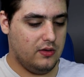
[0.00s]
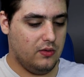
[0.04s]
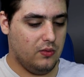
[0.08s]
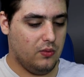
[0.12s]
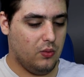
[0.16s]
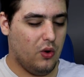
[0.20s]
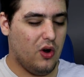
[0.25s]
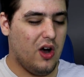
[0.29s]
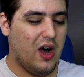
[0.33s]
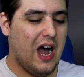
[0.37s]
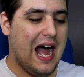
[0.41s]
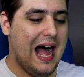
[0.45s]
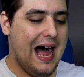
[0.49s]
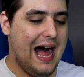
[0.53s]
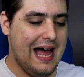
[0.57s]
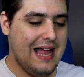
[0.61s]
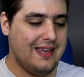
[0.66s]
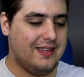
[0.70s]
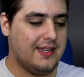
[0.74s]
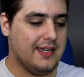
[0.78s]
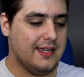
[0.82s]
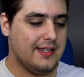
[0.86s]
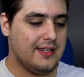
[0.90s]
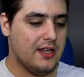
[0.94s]
what I
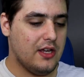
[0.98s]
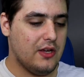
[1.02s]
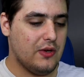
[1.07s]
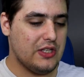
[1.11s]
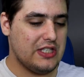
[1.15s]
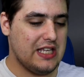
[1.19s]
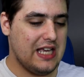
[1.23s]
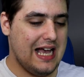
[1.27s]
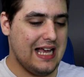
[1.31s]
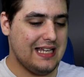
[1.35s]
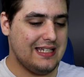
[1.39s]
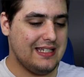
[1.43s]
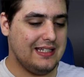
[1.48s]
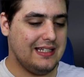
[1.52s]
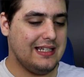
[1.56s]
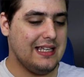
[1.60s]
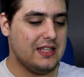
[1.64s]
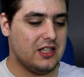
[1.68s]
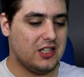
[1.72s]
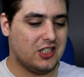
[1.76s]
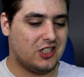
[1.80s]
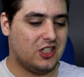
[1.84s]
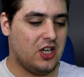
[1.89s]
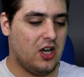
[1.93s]
had to do is I had to
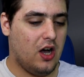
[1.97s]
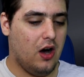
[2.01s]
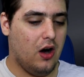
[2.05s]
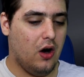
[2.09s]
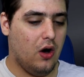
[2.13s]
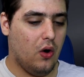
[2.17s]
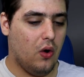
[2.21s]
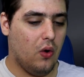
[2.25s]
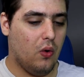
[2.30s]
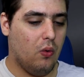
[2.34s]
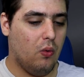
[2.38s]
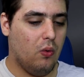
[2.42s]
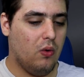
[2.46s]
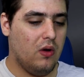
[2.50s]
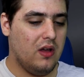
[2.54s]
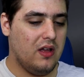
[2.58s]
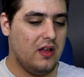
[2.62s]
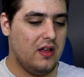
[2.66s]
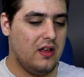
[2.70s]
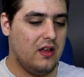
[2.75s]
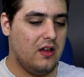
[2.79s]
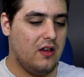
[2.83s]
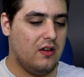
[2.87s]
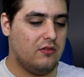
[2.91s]
get the coal
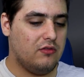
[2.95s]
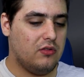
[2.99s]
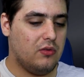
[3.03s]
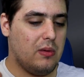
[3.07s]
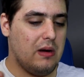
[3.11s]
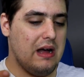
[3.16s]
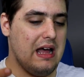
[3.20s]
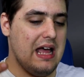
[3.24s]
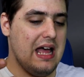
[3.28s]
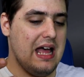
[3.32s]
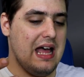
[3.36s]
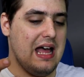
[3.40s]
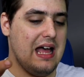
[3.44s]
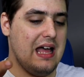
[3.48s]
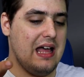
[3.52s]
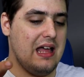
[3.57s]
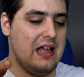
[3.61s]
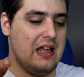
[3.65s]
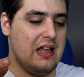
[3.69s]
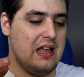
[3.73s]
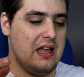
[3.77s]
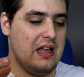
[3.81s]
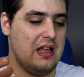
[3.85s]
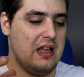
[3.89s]
from where
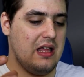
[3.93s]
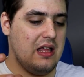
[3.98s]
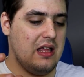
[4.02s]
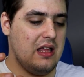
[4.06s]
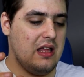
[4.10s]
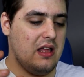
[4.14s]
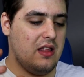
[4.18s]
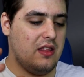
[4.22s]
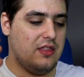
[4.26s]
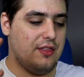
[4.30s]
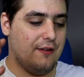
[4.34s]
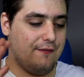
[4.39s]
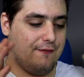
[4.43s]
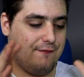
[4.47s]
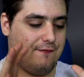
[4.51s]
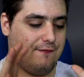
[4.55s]
the